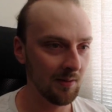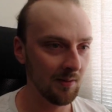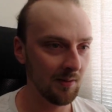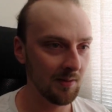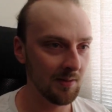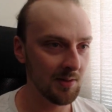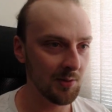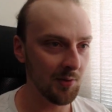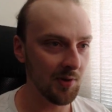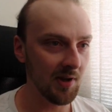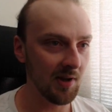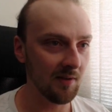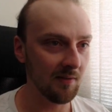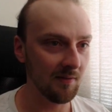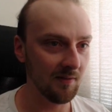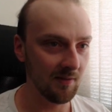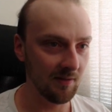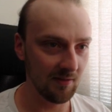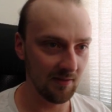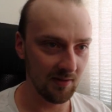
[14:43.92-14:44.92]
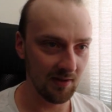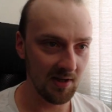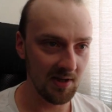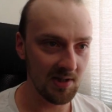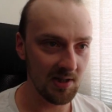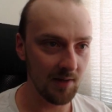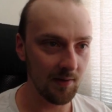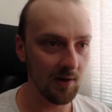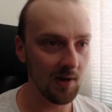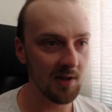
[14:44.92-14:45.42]
So yeah, this
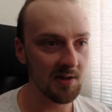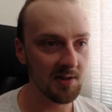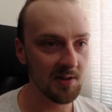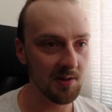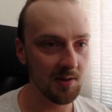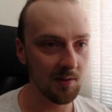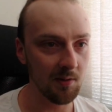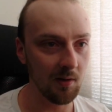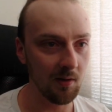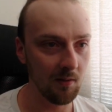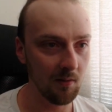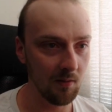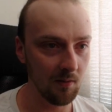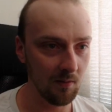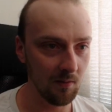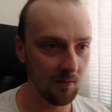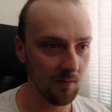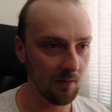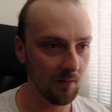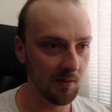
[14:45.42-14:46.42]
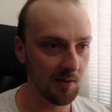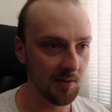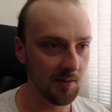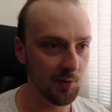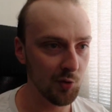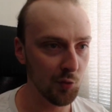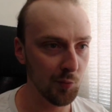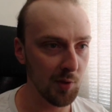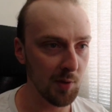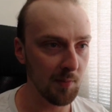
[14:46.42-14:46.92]
level has
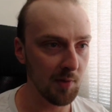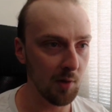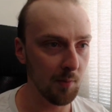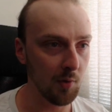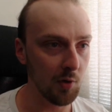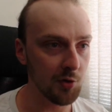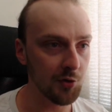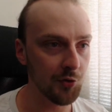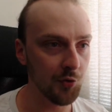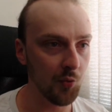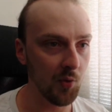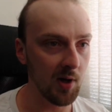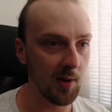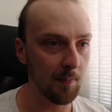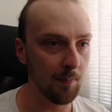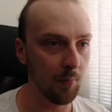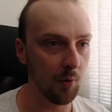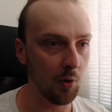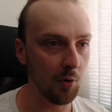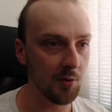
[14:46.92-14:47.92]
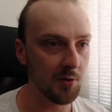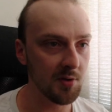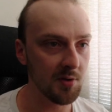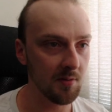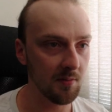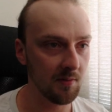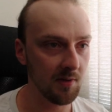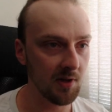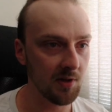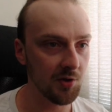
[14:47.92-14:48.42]
Super Mario Bros. 3 blocks
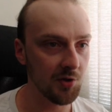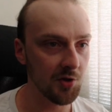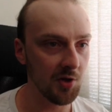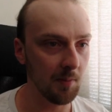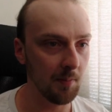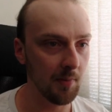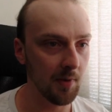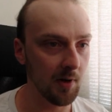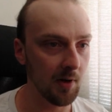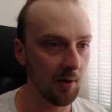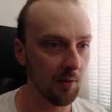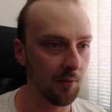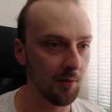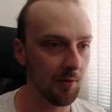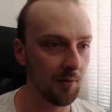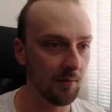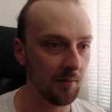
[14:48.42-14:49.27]
that jump around.